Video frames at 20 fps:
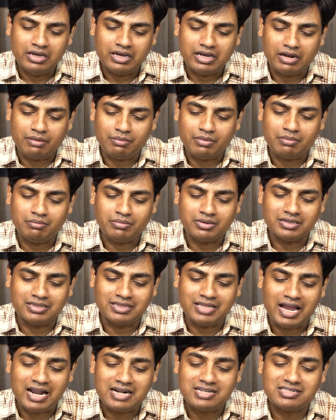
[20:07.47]
Remember,
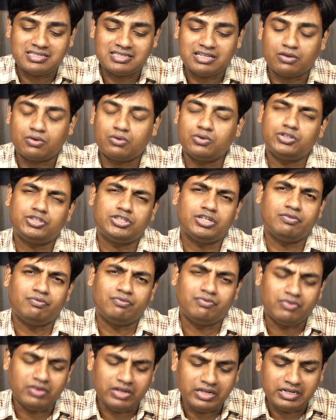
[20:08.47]
that's the question
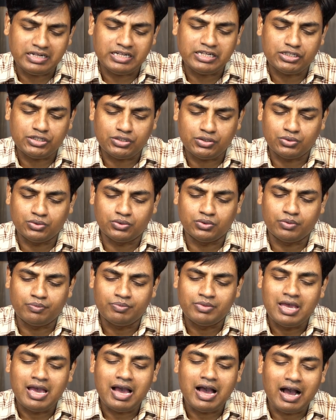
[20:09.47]
we need to
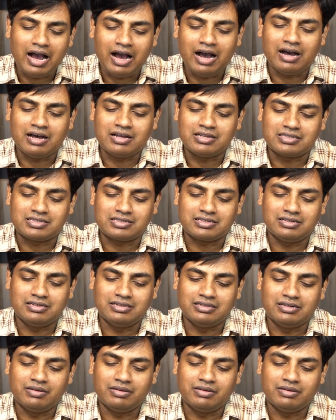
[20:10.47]
ask,